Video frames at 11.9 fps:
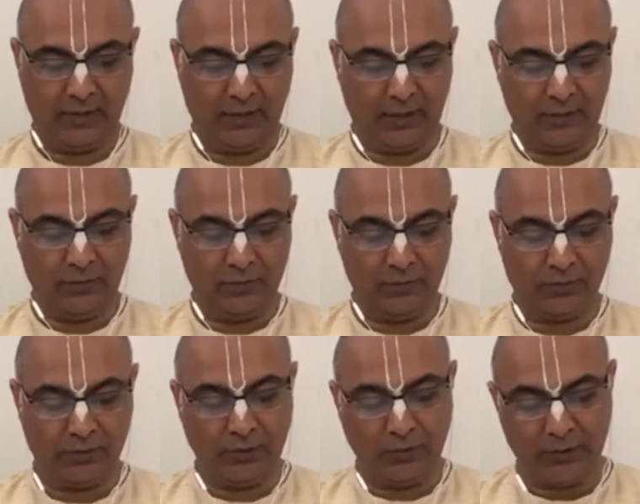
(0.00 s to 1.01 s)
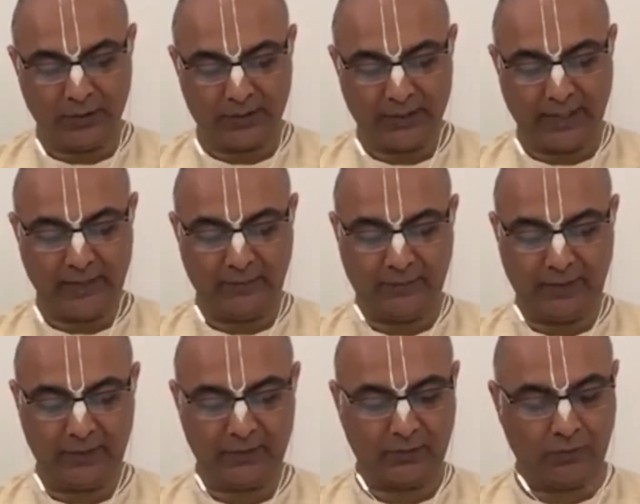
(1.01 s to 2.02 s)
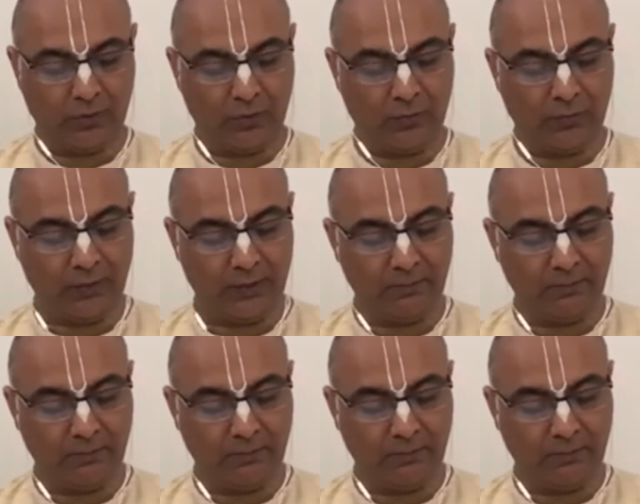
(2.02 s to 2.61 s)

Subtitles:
and whose lotus-like face glowed with